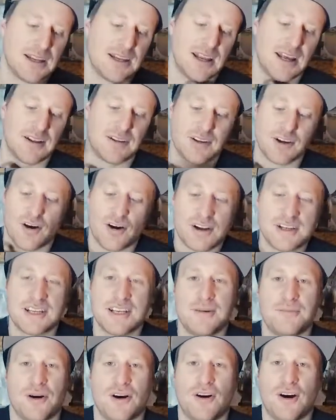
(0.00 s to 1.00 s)
Now the
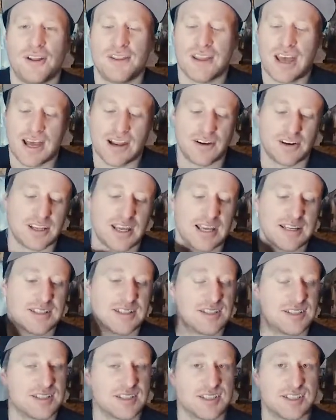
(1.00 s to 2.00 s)
idea behind that I
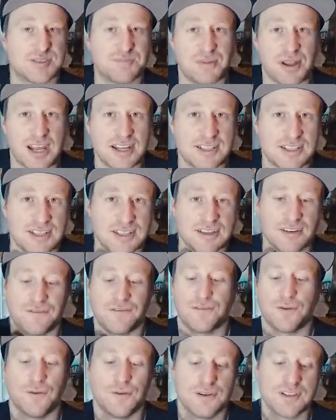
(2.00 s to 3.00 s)
guess is displacing the
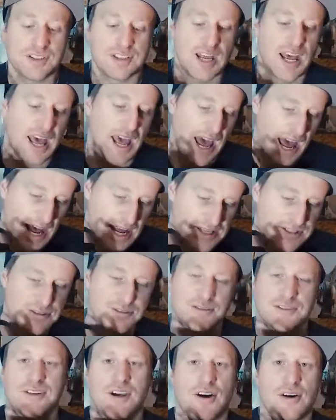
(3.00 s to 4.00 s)
force. As
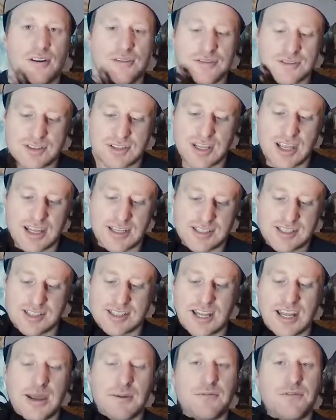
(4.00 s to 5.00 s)
your toes get
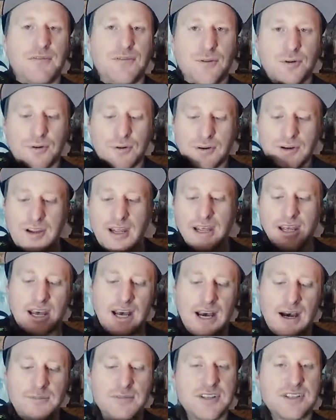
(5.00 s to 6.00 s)
slammed forward,
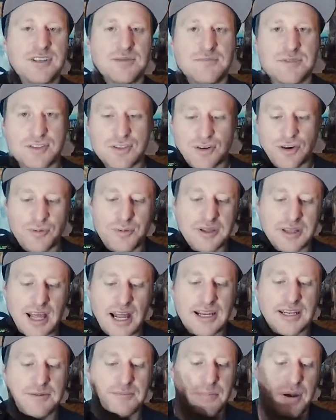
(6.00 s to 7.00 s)
um, it's absorbing
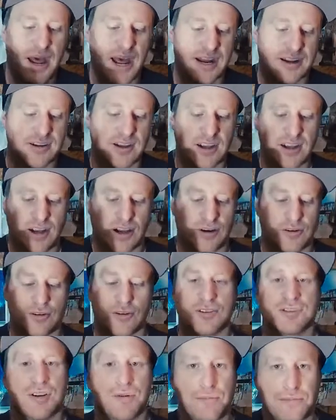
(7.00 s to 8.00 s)
that impact
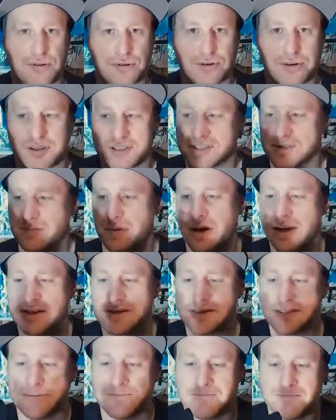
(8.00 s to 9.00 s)
across a broader
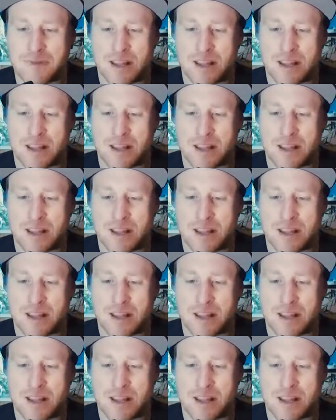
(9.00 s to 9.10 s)
space.